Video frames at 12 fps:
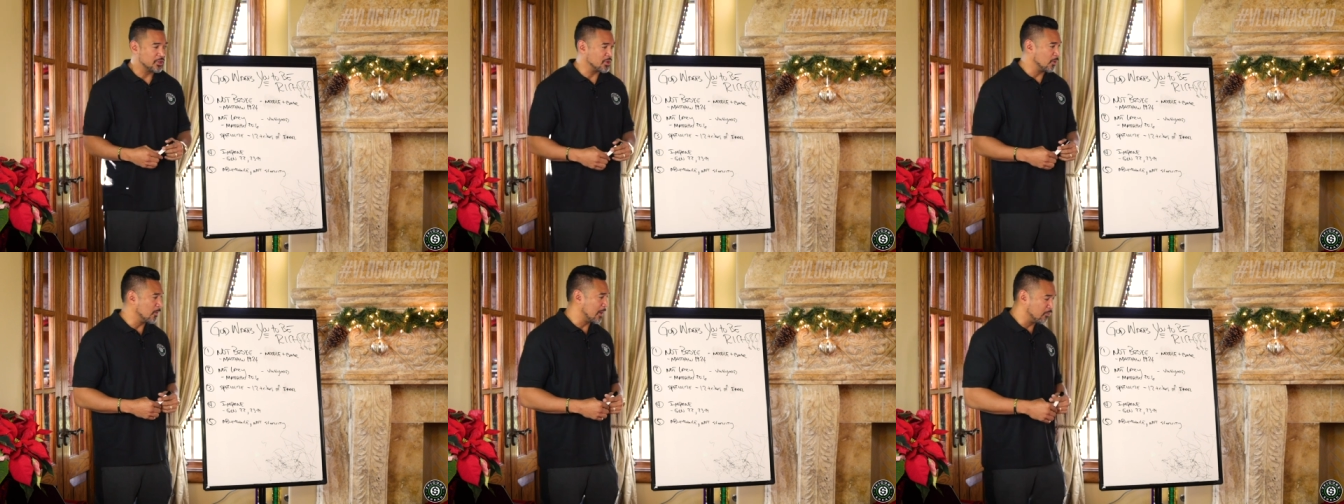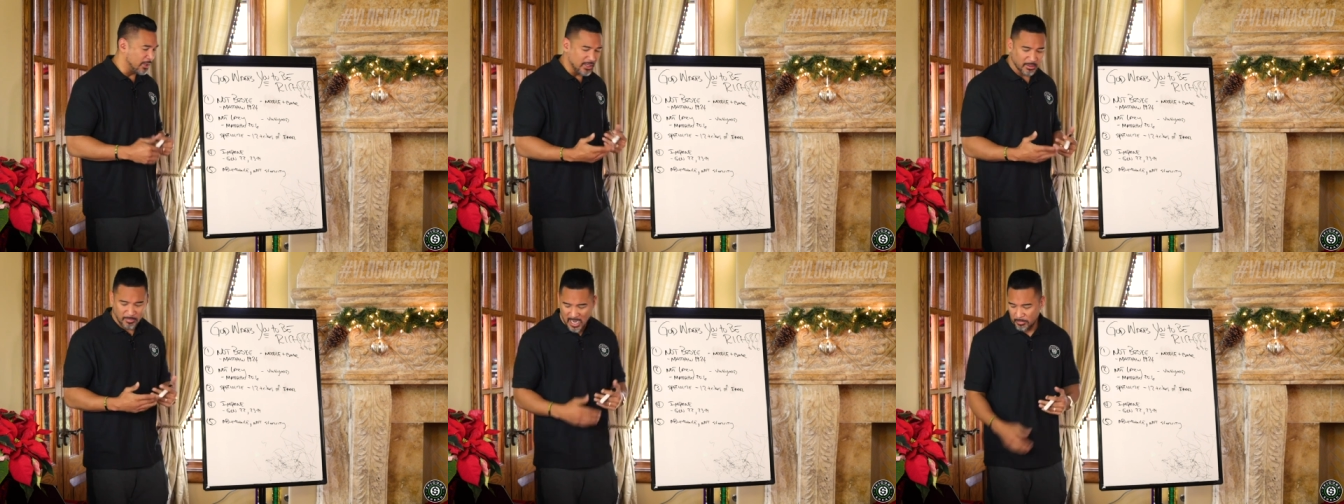And so when I'm
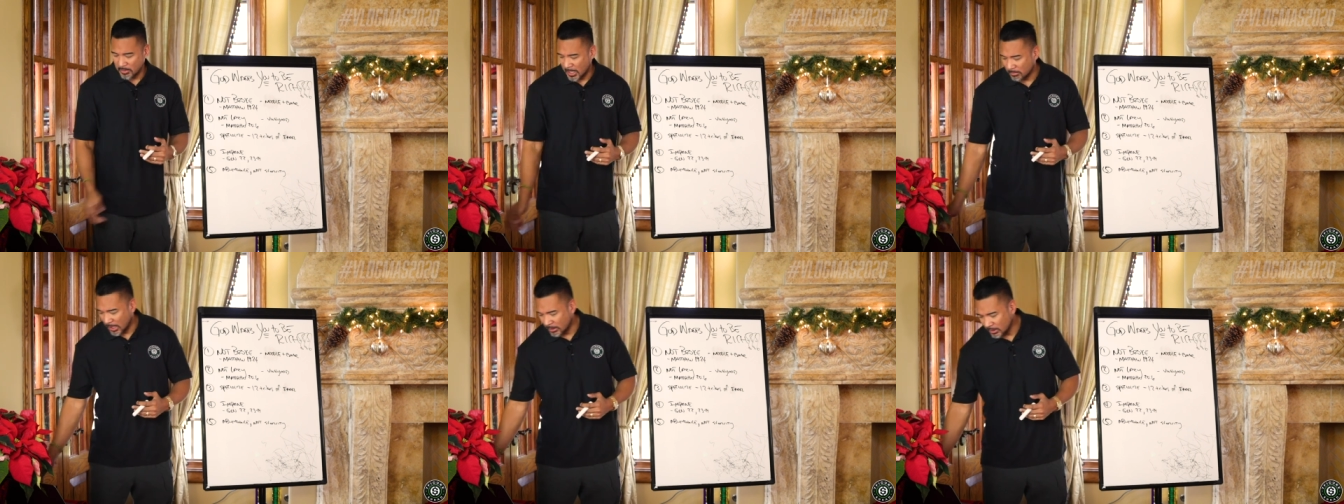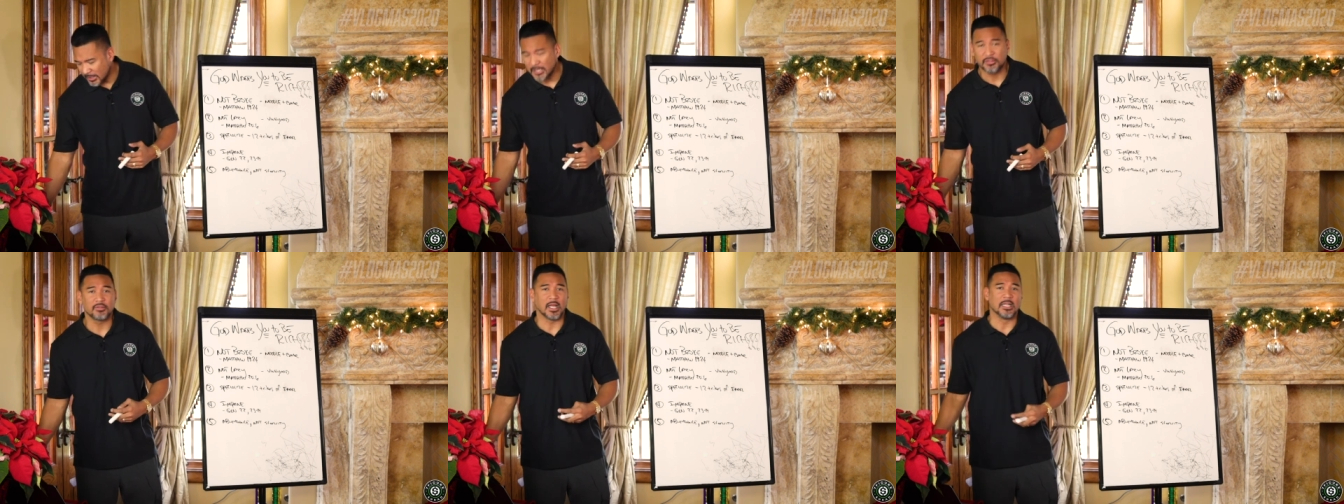reading the Bible, I, I
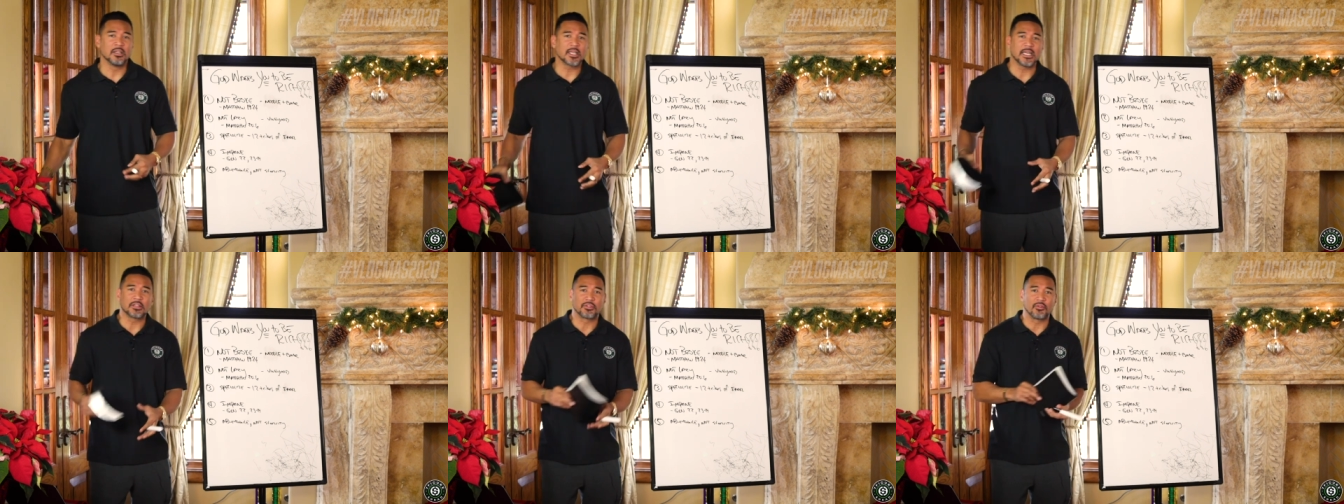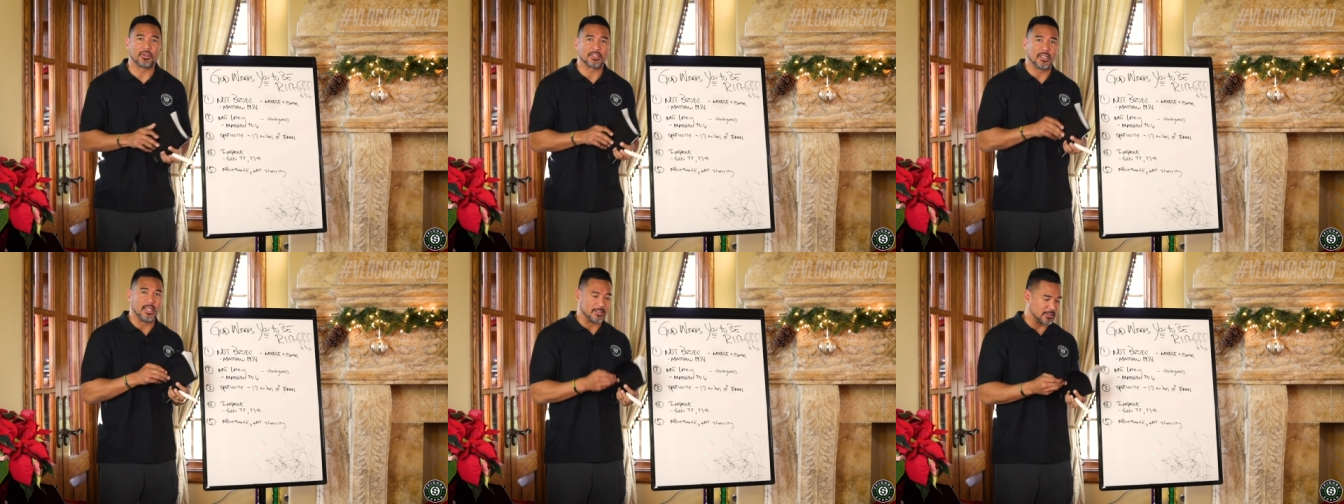look, at th- I look at it through
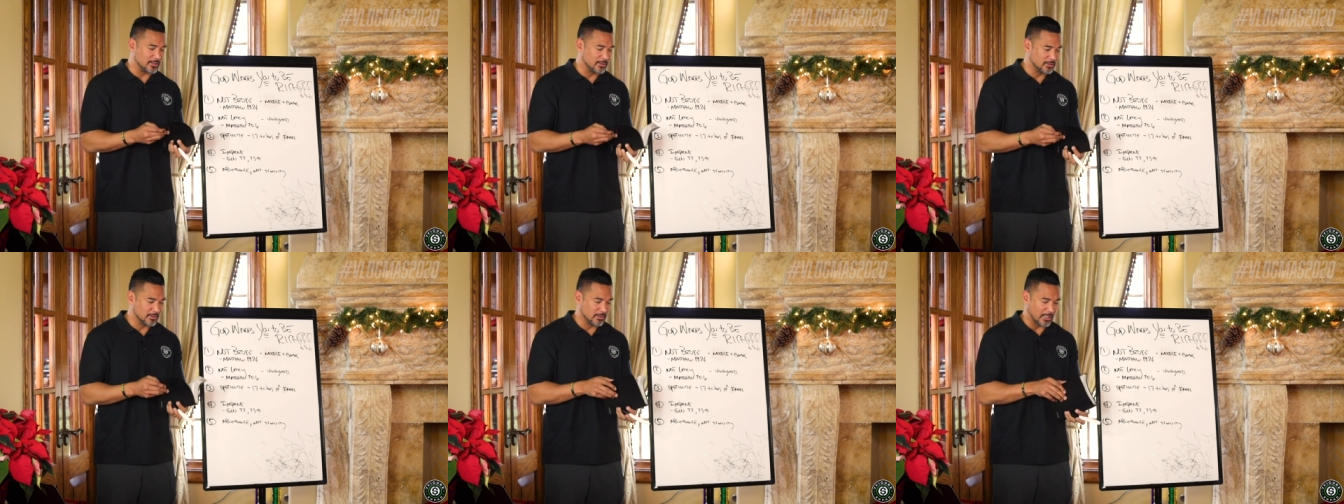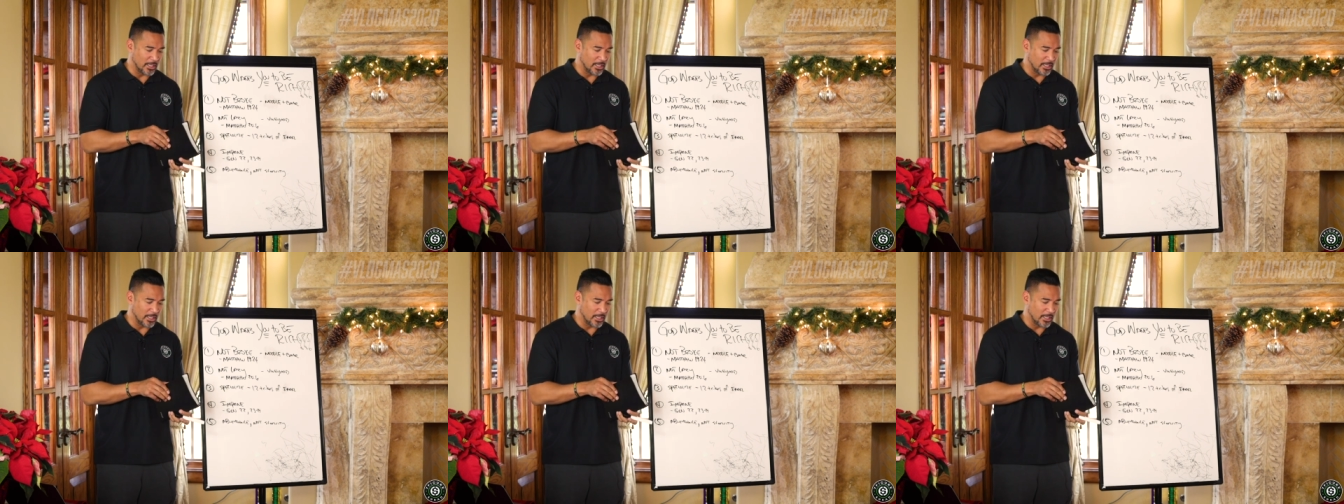those lens.